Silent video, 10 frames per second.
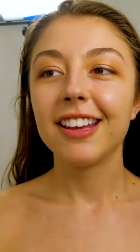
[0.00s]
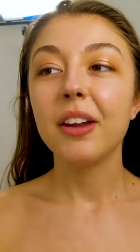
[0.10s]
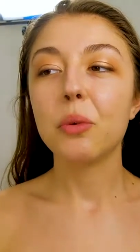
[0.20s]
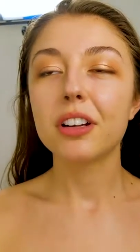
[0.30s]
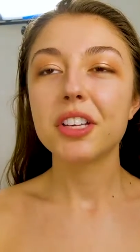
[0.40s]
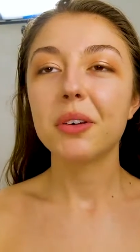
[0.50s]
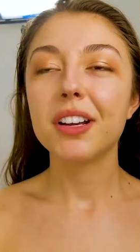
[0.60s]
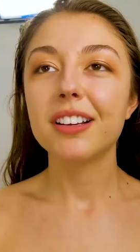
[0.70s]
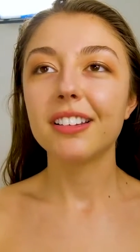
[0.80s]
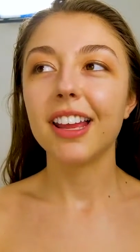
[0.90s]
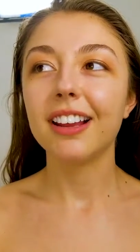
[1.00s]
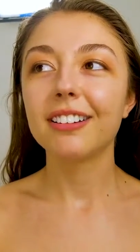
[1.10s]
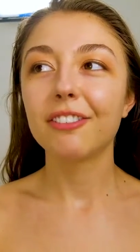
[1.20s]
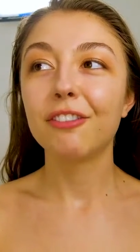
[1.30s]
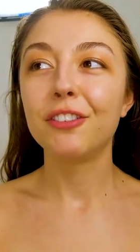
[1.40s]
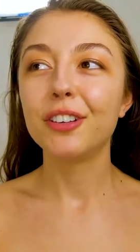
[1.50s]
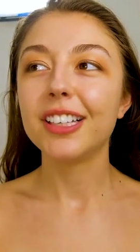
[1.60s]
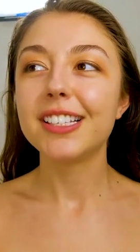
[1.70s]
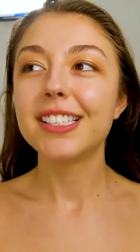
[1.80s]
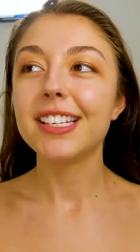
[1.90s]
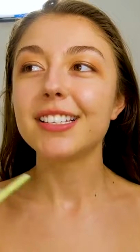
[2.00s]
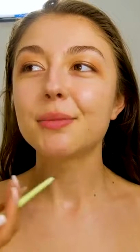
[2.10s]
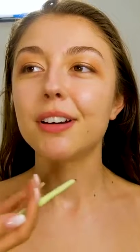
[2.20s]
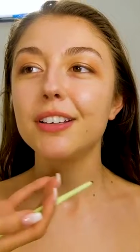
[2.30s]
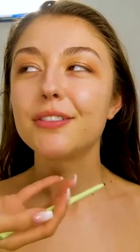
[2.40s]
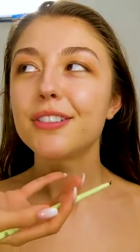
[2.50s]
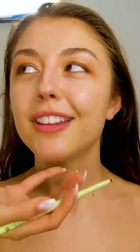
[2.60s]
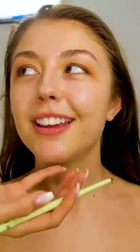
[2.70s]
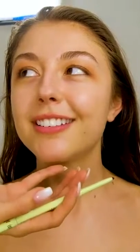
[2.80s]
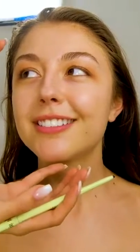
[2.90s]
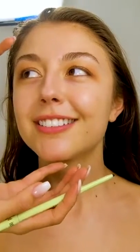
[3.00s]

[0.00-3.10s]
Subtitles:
Okay, watch how I like fully seize while you do this.